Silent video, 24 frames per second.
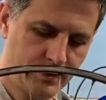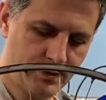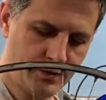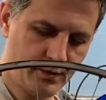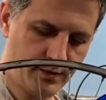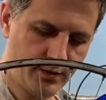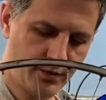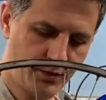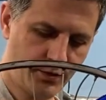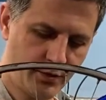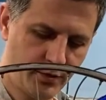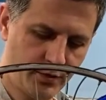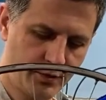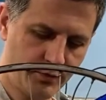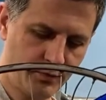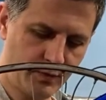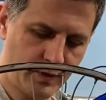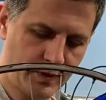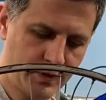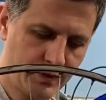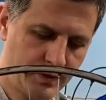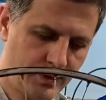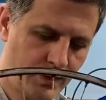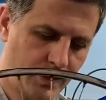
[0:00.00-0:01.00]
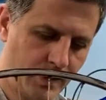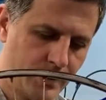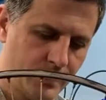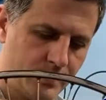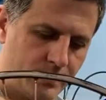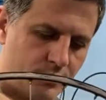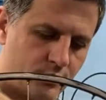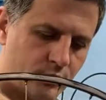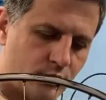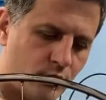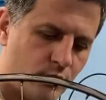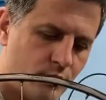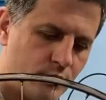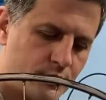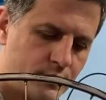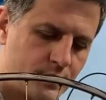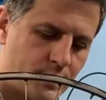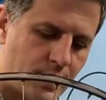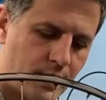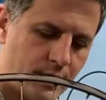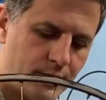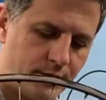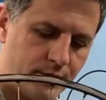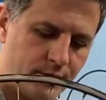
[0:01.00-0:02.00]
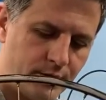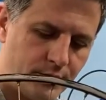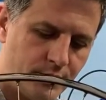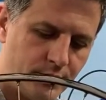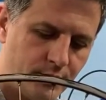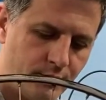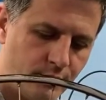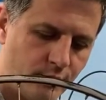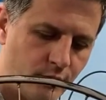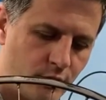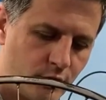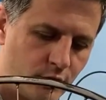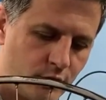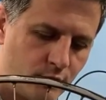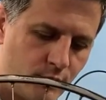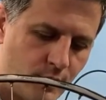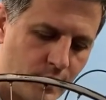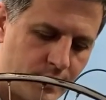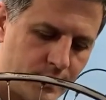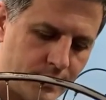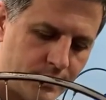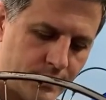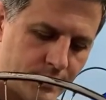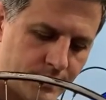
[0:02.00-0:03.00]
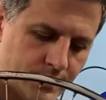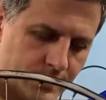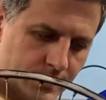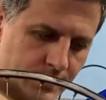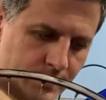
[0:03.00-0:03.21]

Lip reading: the third one, and it goes under the fourth one.